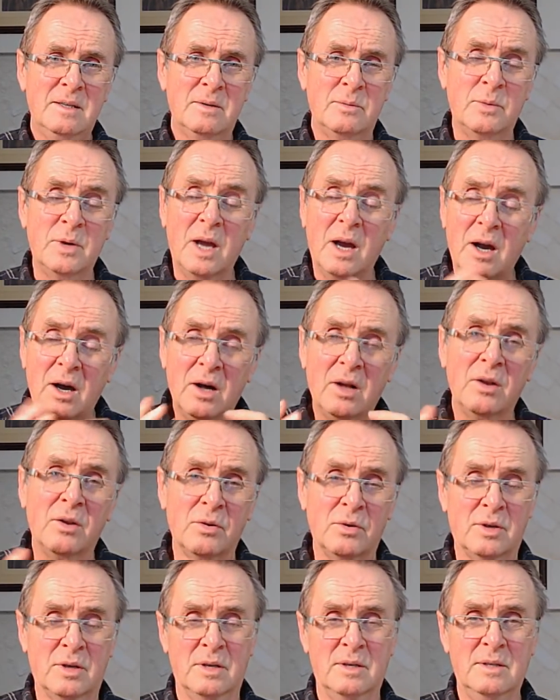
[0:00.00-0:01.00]
We are
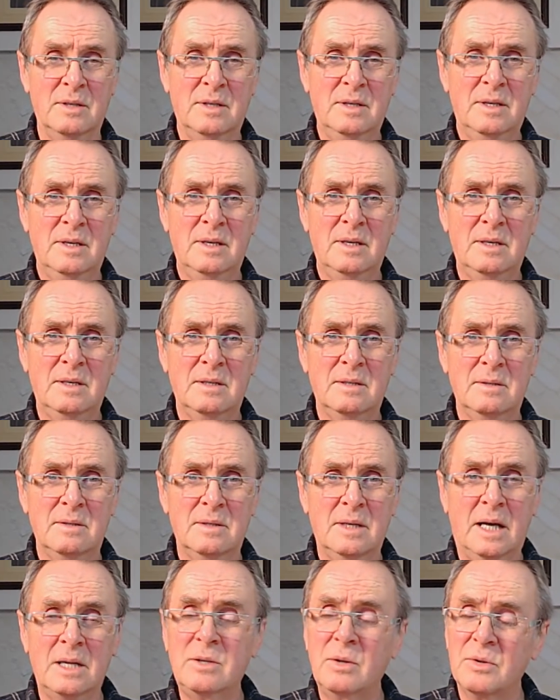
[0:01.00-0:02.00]
looking.
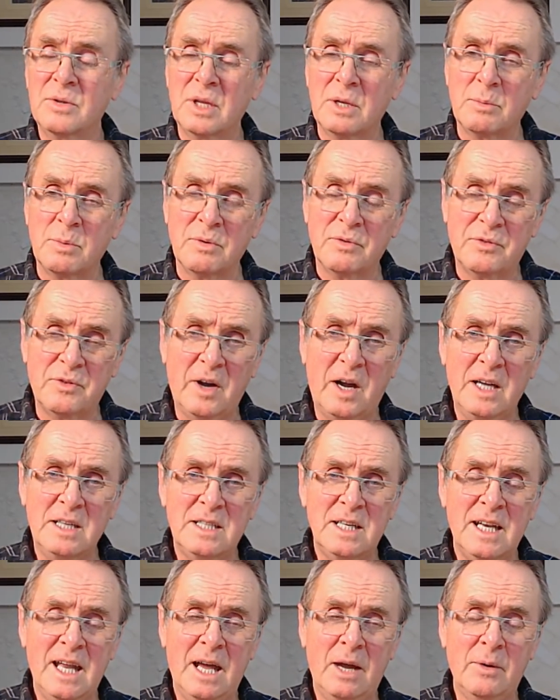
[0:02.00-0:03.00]
I don't think we'll find
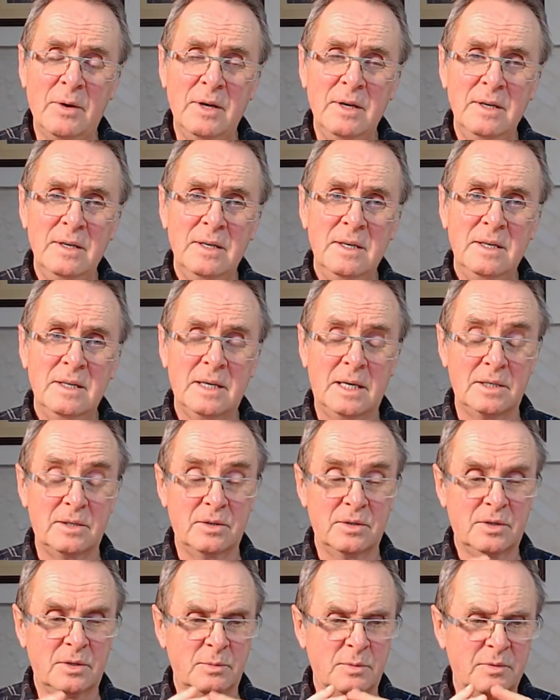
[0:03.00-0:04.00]
an hour. I
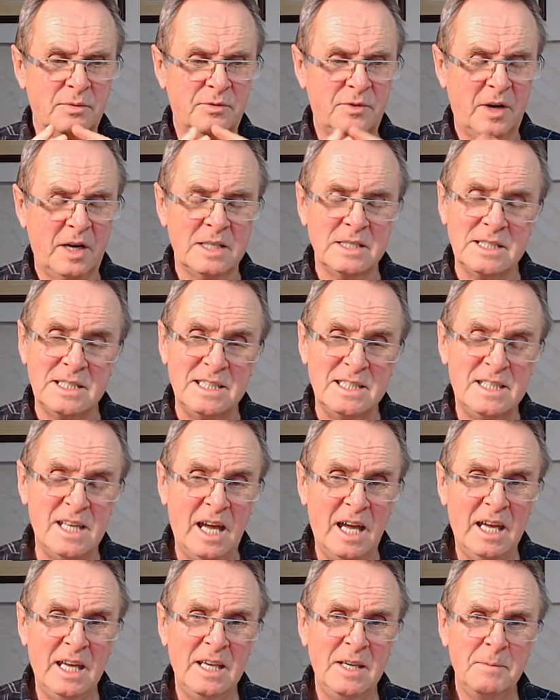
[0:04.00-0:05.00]
don't think we'll find a
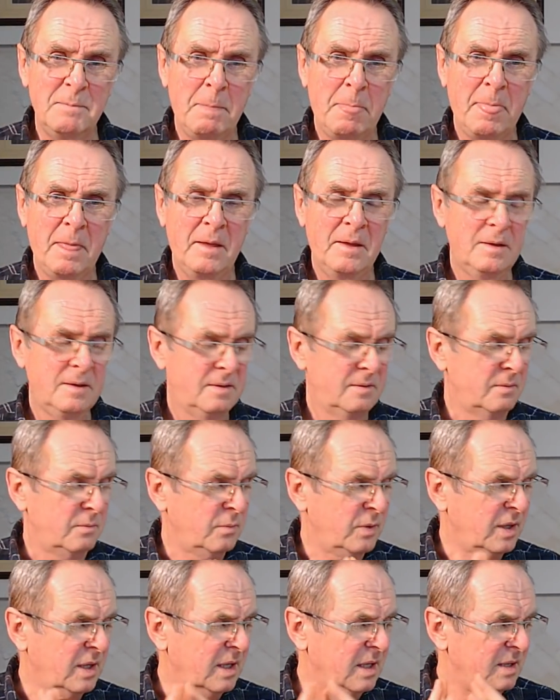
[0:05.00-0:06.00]
day.
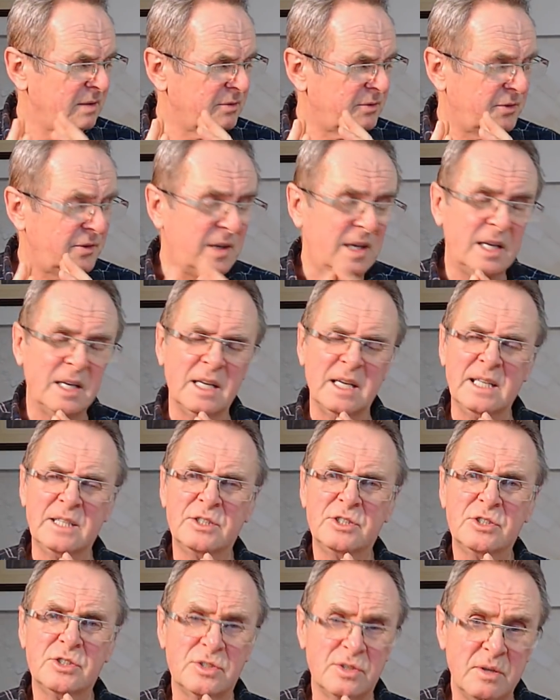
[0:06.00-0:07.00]
We feel it's
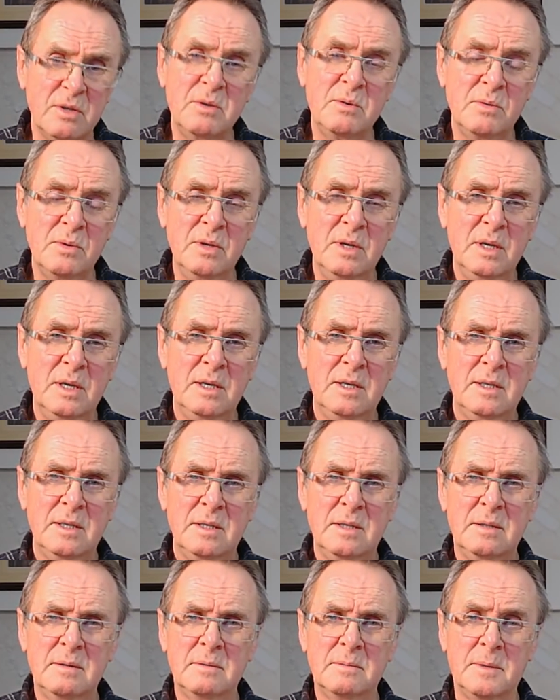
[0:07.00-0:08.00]
soon
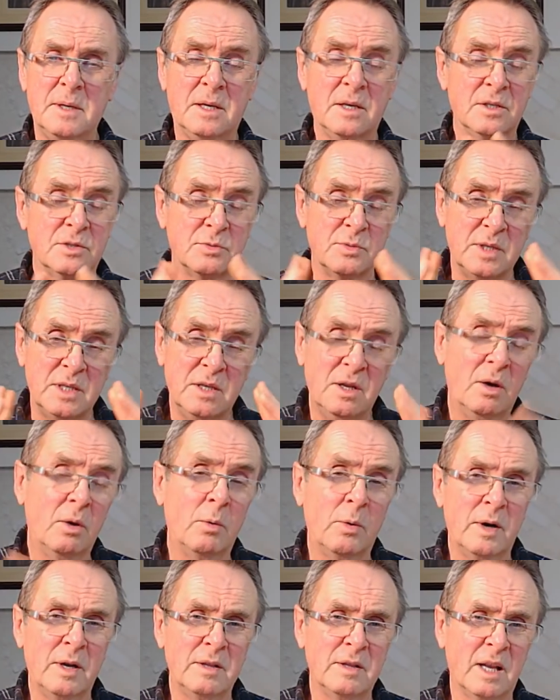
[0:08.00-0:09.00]
because we know
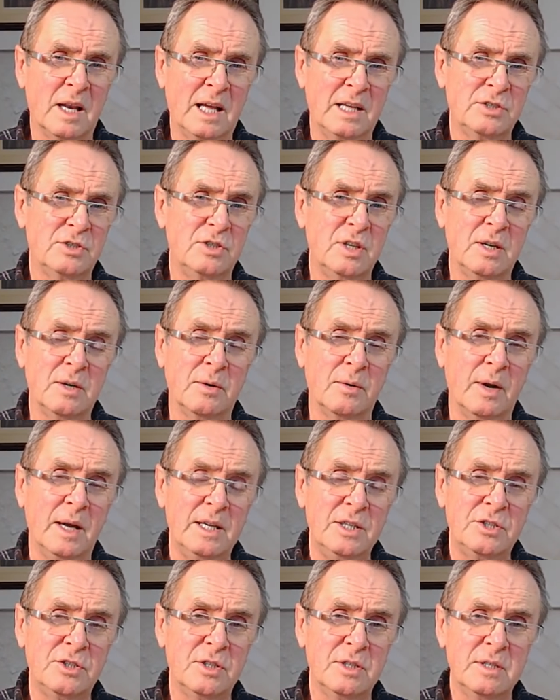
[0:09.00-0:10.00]
we're in the last
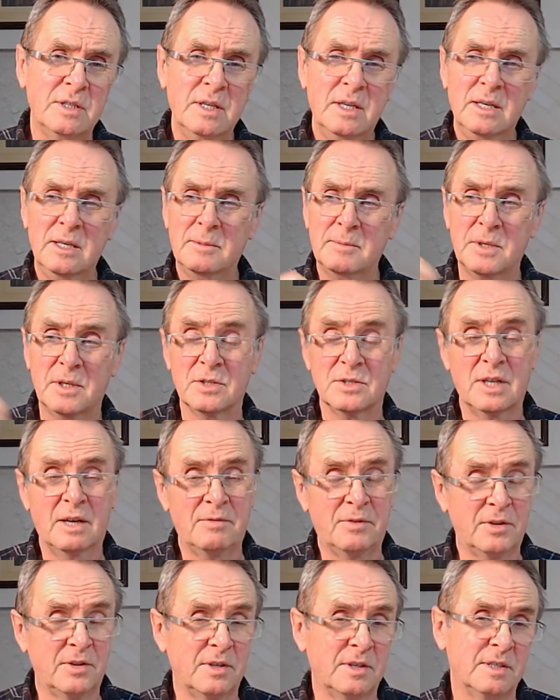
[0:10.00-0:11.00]
generation, because
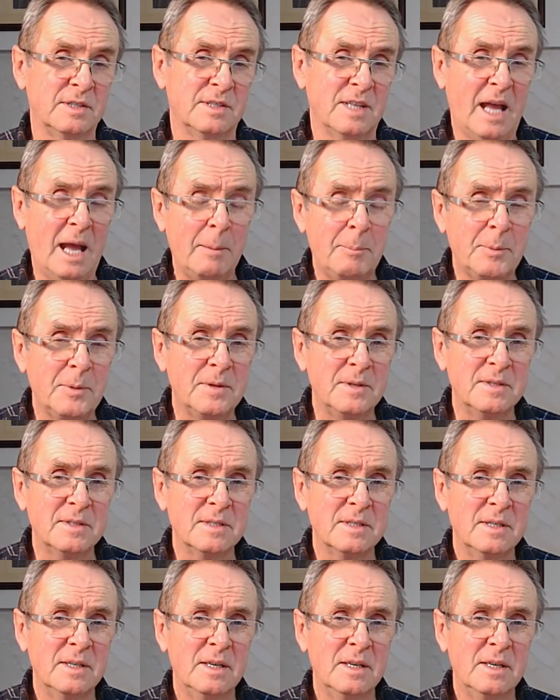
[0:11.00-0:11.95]
everything has happened.